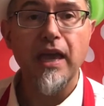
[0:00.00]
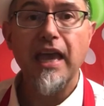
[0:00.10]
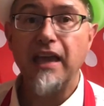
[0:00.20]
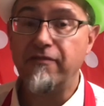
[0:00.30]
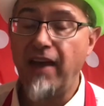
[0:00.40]

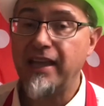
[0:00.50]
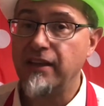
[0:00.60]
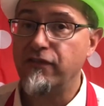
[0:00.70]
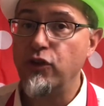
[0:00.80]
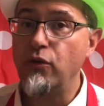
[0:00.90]
In fact,
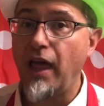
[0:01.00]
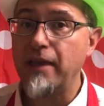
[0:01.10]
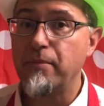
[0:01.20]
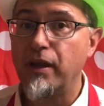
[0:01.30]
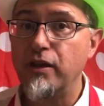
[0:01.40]
if you
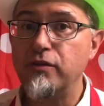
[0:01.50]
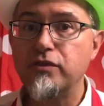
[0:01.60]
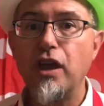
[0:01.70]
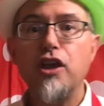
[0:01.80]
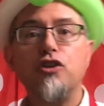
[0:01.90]
like balloons,
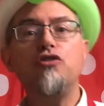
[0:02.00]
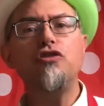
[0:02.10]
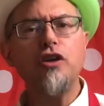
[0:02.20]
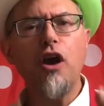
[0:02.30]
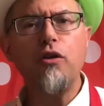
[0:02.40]
you
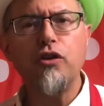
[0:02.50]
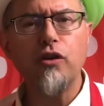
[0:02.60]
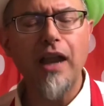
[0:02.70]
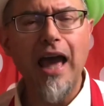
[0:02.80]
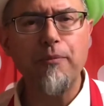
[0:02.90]
should go to
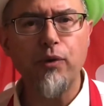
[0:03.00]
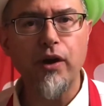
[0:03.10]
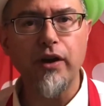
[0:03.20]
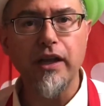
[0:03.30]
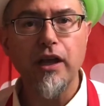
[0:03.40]
your
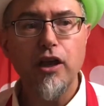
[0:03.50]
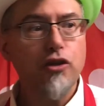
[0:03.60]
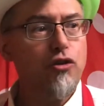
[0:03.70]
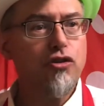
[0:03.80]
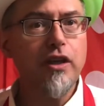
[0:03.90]
library.
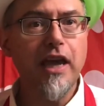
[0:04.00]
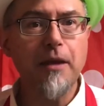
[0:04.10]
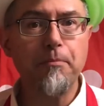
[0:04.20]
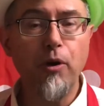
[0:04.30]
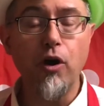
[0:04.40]
You should get
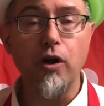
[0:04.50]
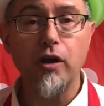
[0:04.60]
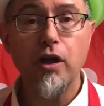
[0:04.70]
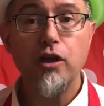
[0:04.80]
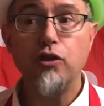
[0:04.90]
a book.
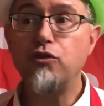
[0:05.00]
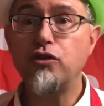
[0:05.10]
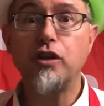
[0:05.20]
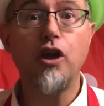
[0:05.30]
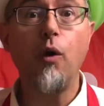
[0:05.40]
You
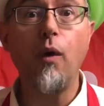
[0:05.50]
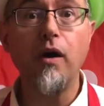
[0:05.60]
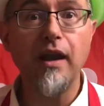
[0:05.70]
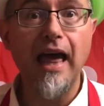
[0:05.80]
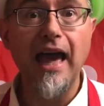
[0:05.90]
should go
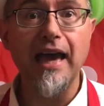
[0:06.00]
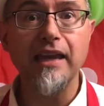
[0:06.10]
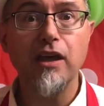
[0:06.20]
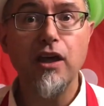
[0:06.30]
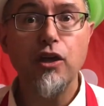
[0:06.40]
online.
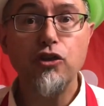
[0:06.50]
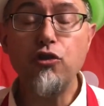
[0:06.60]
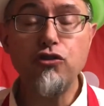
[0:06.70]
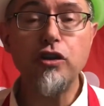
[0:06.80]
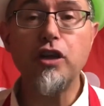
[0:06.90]
You
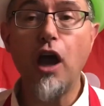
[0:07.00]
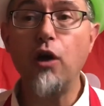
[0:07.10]
should go